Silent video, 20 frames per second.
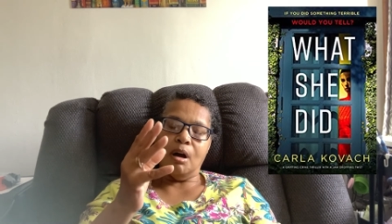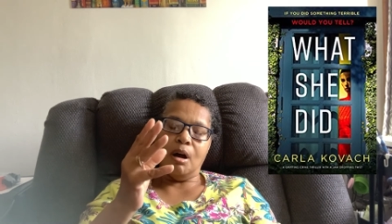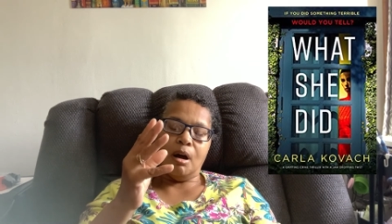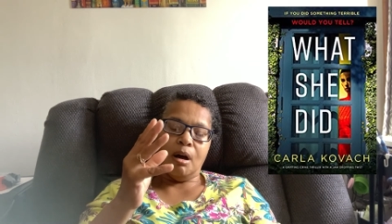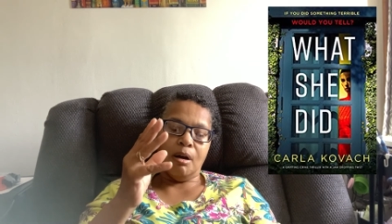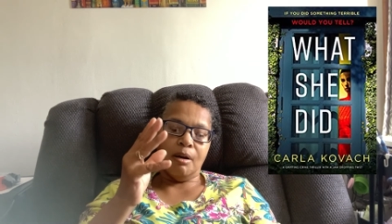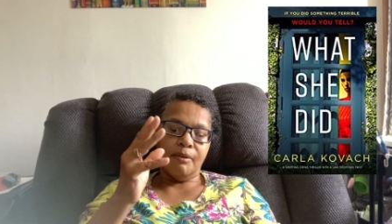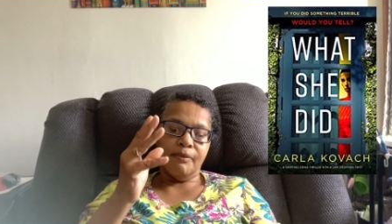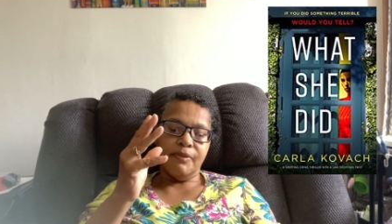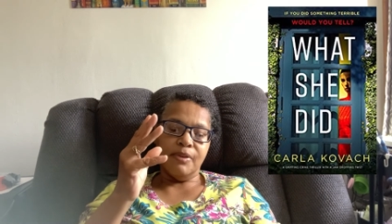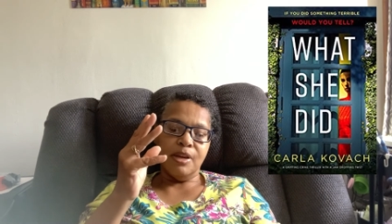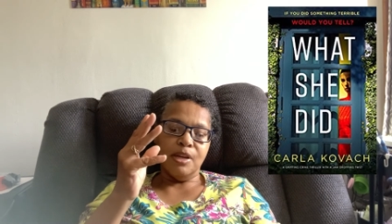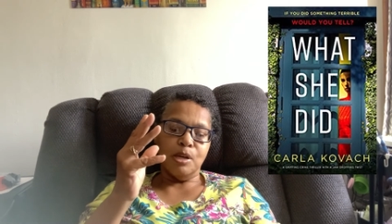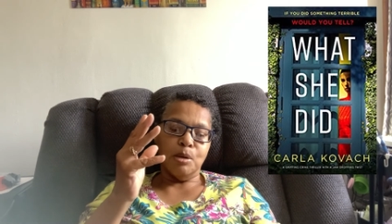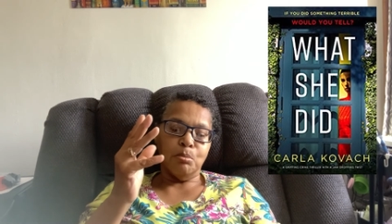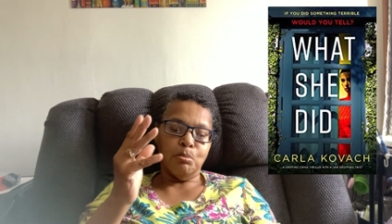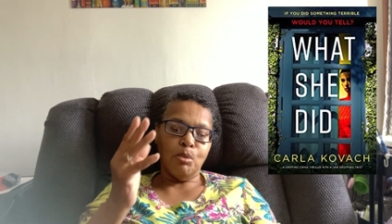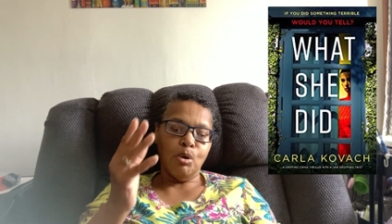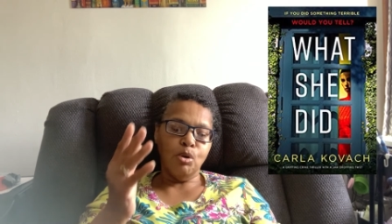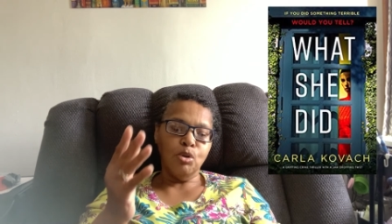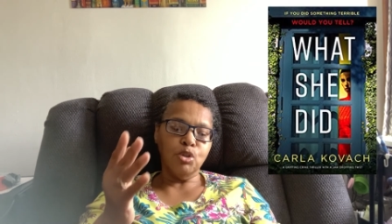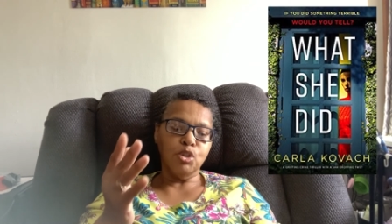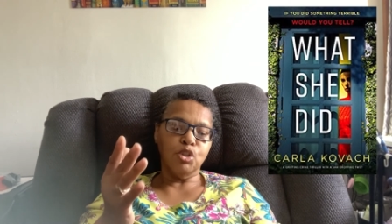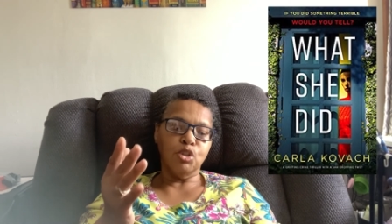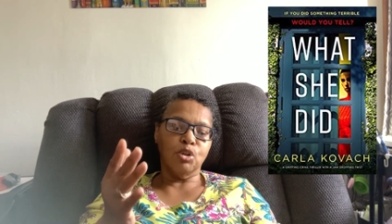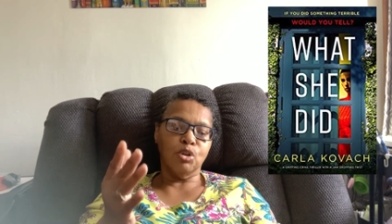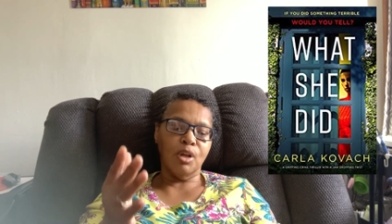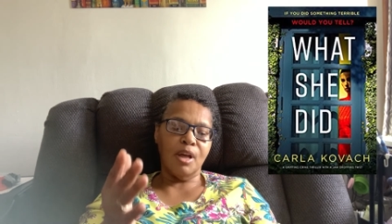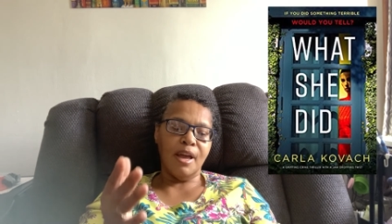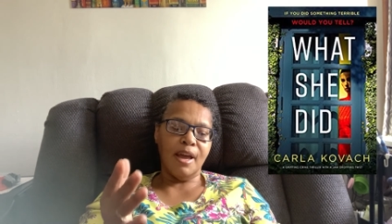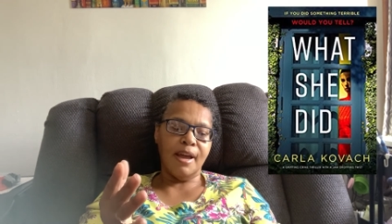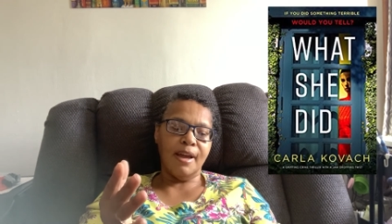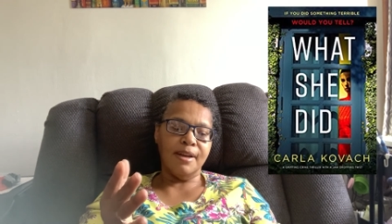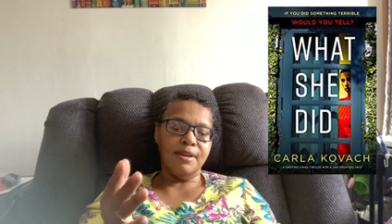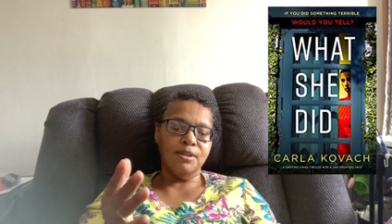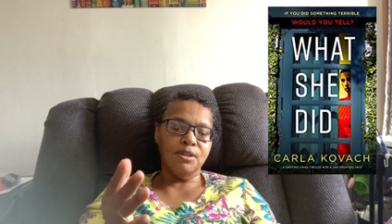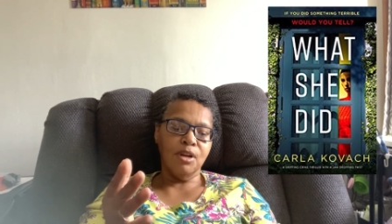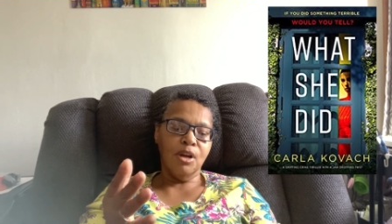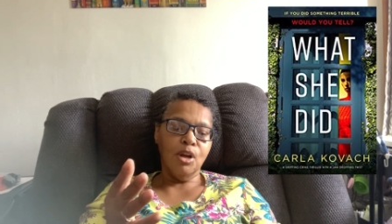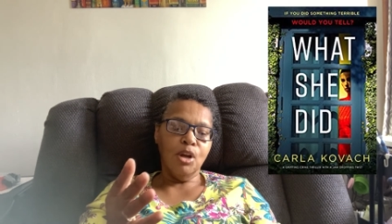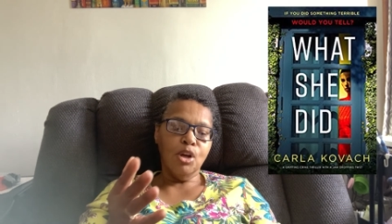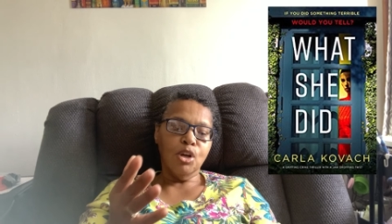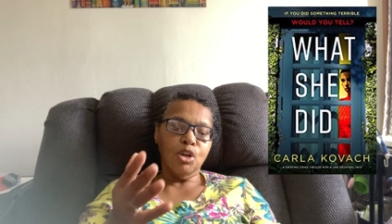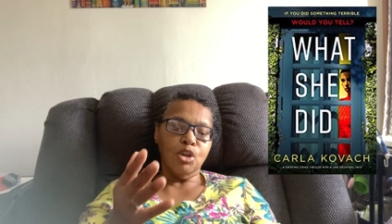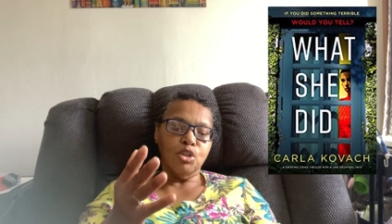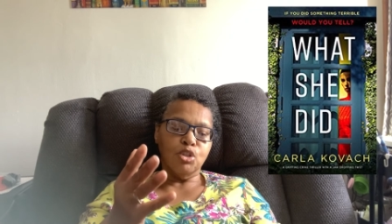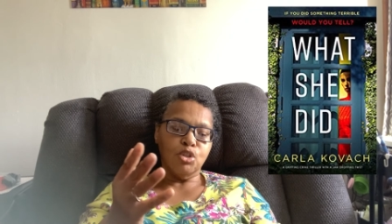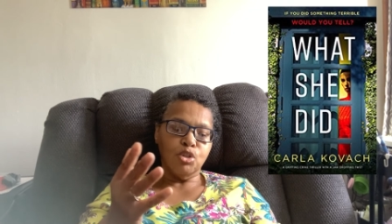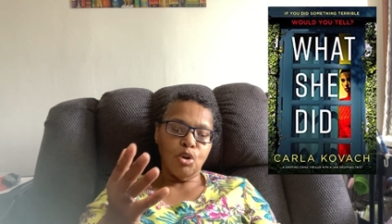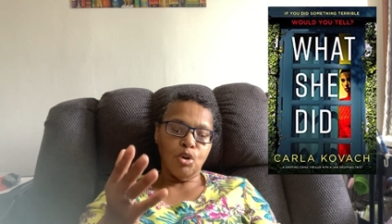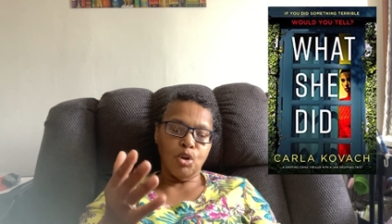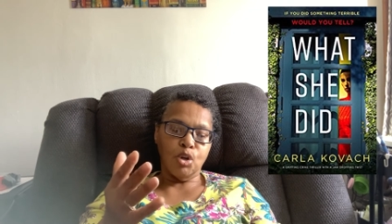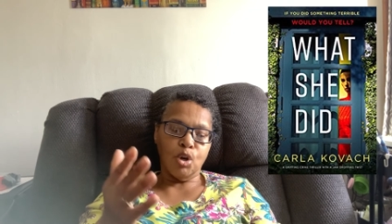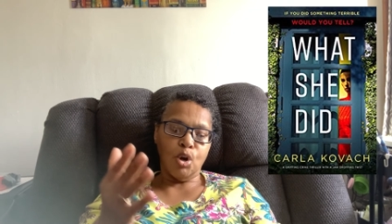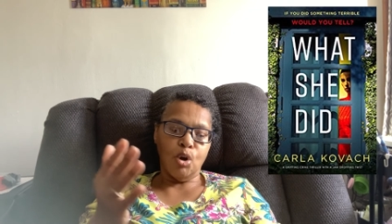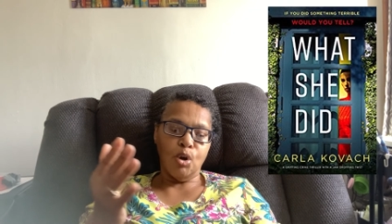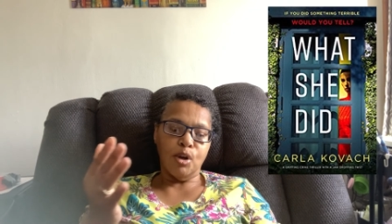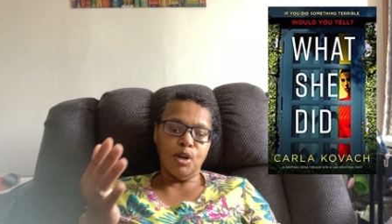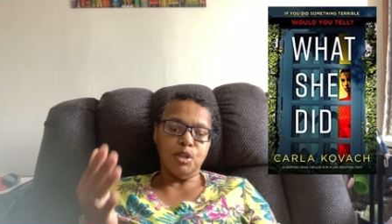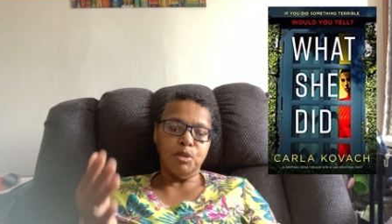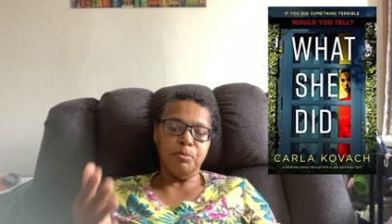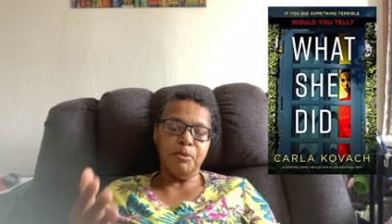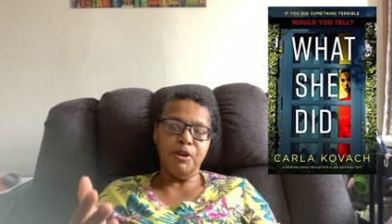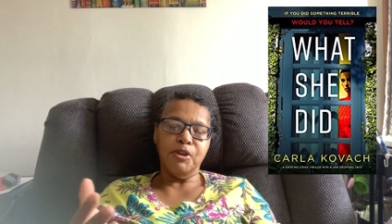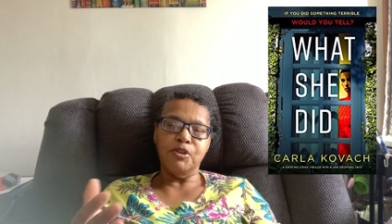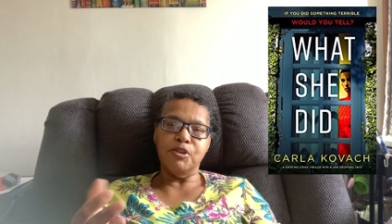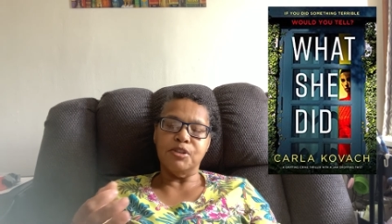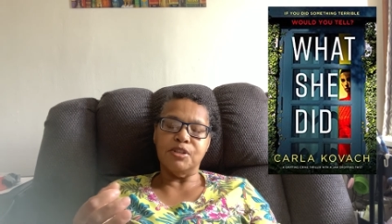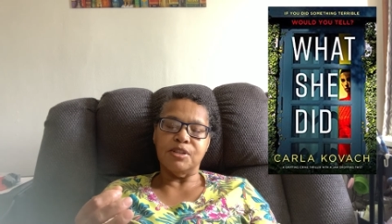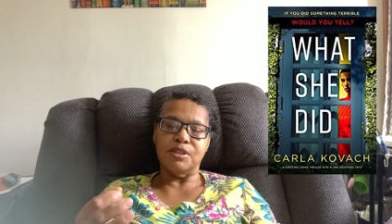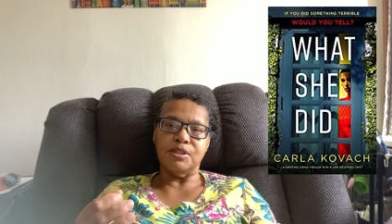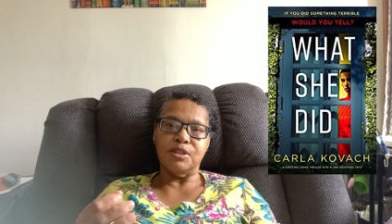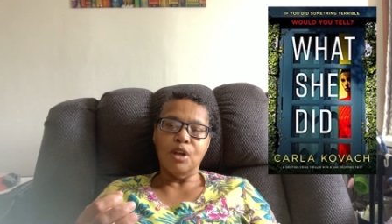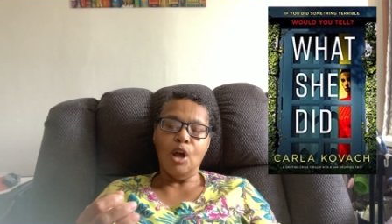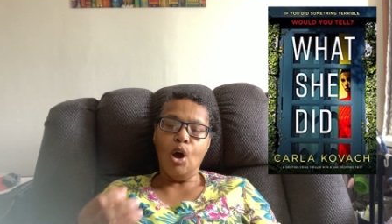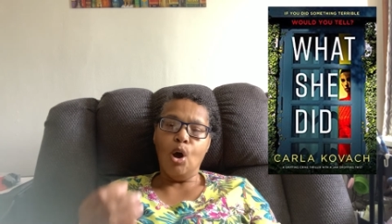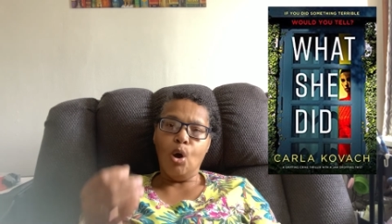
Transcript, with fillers: of an emotional edge concerning her experiences,